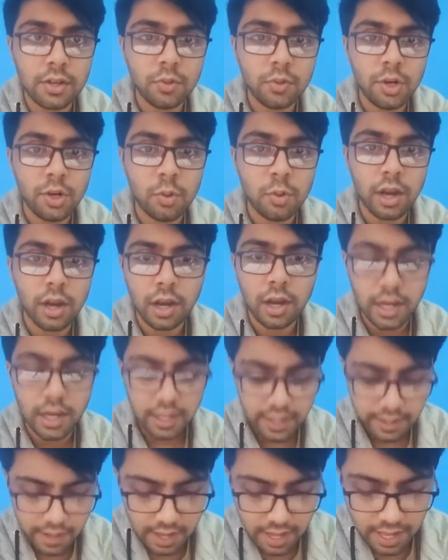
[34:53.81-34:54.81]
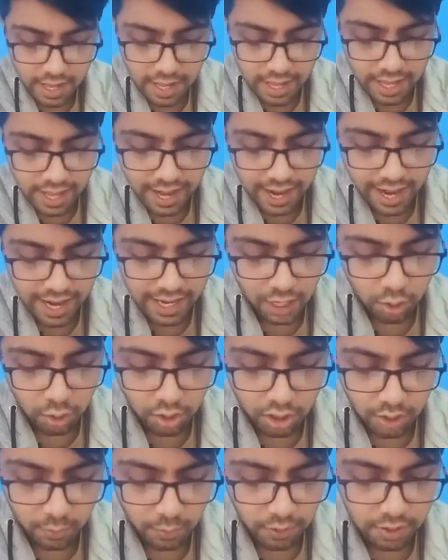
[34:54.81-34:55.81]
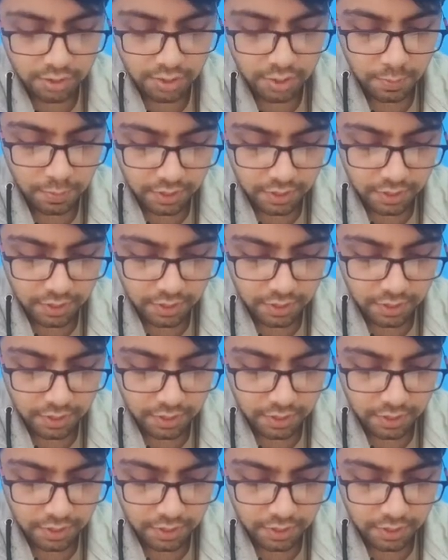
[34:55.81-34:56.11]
You will do early and then ablation